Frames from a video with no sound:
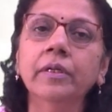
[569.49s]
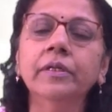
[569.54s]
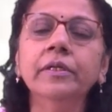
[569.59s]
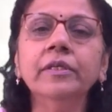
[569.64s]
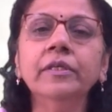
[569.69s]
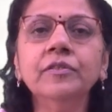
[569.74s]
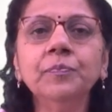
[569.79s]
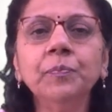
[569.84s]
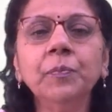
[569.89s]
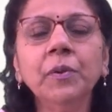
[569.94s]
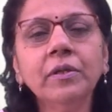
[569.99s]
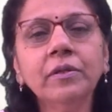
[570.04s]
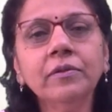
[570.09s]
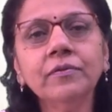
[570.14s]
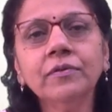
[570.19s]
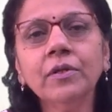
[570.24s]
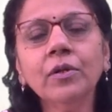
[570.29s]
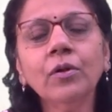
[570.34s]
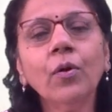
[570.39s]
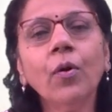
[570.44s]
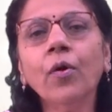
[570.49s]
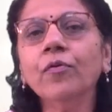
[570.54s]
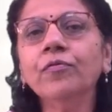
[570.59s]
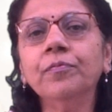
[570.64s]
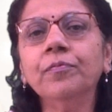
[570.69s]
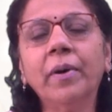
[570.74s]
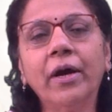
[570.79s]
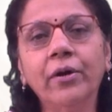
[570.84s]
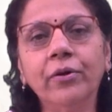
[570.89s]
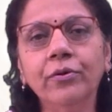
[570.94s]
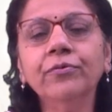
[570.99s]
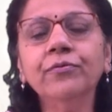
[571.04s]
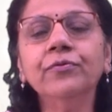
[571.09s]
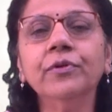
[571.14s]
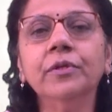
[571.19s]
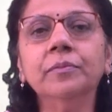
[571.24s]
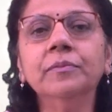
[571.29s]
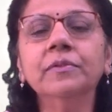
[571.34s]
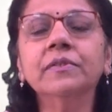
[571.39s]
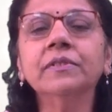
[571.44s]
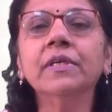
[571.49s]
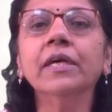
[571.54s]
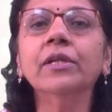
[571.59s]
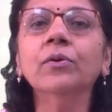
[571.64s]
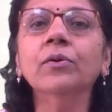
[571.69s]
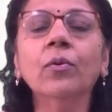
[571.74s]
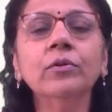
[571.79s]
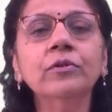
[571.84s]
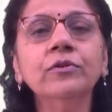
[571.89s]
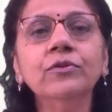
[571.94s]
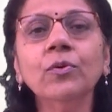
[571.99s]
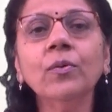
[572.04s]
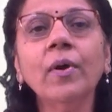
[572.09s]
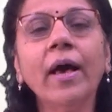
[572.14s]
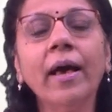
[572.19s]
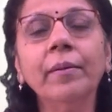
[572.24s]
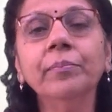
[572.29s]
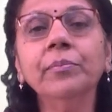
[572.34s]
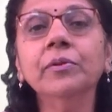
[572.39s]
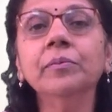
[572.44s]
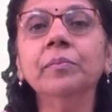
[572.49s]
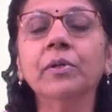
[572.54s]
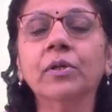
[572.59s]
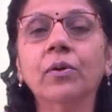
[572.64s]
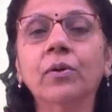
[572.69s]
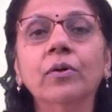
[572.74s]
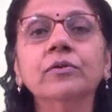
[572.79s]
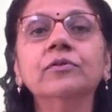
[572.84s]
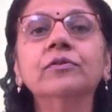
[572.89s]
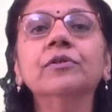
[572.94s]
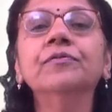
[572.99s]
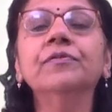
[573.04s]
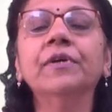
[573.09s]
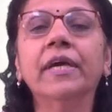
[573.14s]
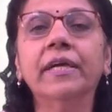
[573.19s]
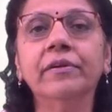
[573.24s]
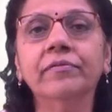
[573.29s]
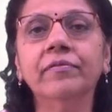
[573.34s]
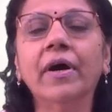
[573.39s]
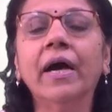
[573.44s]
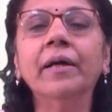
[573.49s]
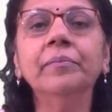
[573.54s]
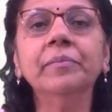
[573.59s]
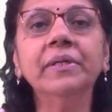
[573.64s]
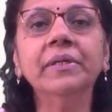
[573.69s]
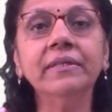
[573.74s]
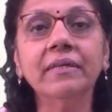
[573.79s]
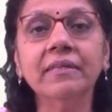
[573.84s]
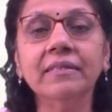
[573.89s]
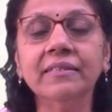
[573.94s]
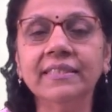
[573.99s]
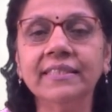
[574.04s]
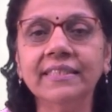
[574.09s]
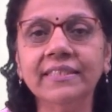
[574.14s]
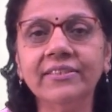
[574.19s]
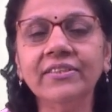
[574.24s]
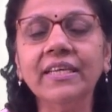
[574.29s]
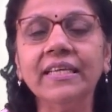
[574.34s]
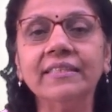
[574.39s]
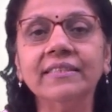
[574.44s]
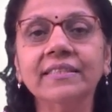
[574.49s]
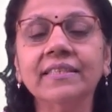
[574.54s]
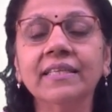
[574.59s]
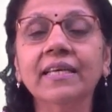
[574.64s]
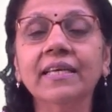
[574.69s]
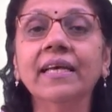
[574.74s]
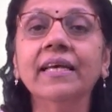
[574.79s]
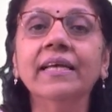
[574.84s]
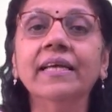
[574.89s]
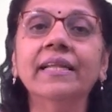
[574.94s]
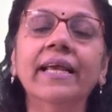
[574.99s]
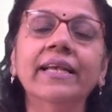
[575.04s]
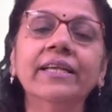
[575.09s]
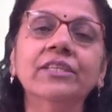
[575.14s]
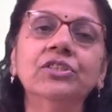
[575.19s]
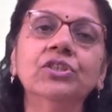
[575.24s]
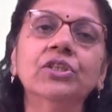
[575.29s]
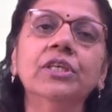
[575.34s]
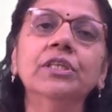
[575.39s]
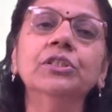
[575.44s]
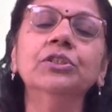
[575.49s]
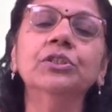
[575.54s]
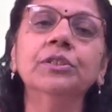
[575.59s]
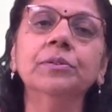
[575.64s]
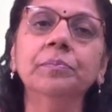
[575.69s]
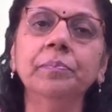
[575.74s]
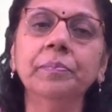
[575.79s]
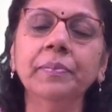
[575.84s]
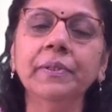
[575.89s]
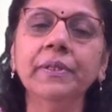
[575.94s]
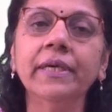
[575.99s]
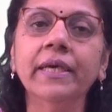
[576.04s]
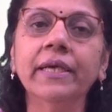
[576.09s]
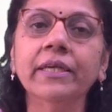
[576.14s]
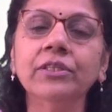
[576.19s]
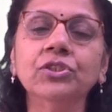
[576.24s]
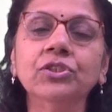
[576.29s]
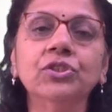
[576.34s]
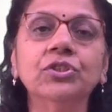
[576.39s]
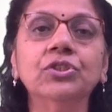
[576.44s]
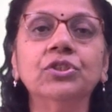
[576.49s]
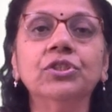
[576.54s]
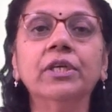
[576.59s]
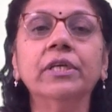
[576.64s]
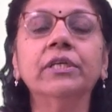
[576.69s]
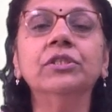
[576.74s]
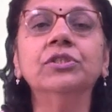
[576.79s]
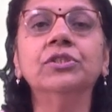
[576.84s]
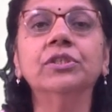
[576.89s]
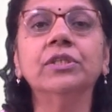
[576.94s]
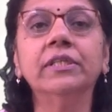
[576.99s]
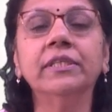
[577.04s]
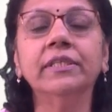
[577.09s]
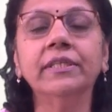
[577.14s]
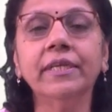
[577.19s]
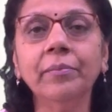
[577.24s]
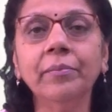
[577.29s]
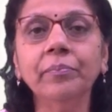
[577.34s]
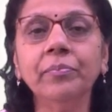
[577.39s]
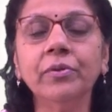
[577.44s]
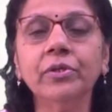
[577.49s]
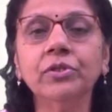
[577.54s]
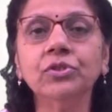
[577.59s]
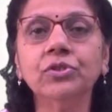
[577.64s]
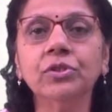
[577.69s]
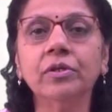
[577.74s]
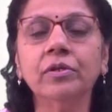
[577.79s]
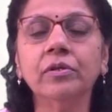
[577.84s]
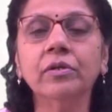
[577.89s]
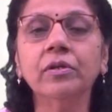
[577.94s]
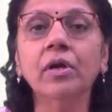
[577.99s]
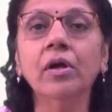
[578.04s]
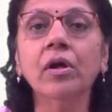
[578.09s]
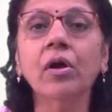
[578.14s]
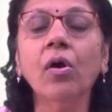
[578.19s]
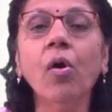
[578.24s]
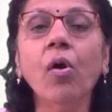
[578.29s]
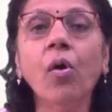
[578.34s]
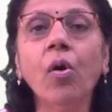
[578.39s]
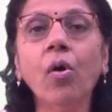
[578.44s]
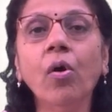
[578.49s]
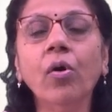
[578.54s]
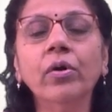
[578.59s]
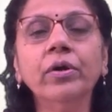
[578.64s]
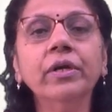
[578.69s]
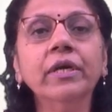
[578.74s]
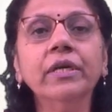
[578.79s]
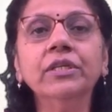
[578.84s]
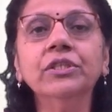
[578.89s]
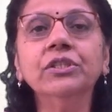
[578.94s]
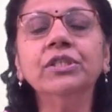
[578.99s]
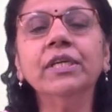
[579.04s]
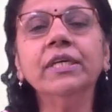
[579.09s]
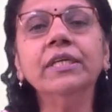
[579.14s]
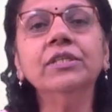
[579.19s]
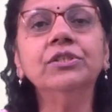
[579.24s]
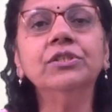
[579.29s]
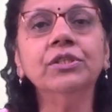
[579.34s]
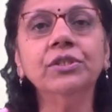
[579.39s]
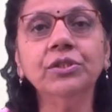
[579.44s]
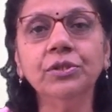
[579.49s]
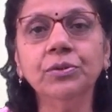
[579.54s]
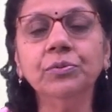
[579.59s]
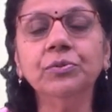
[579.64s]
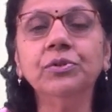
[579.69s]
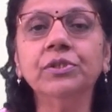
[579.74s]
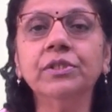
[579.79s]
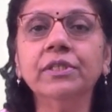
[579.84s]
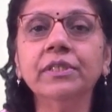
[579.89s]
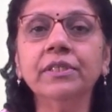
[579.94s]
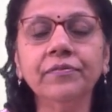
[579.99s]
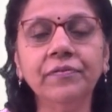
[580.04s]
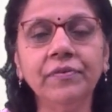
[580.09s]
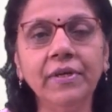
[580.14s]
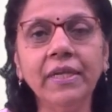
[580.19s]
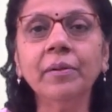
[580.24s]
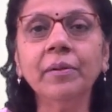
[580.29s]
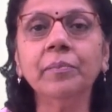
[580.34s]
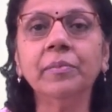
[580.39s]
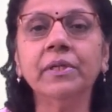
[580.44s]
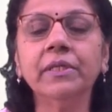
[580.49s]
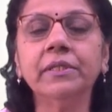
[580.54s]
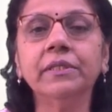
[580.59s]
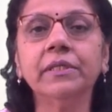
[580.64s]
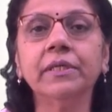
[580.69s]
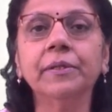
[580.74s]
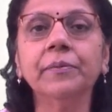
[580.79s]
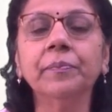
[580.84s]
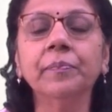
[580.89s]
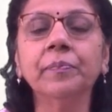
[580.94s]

Dispersal of biofilms can also happen because of environmental stress like change in pH, change in temperature, or change in nutrient availability.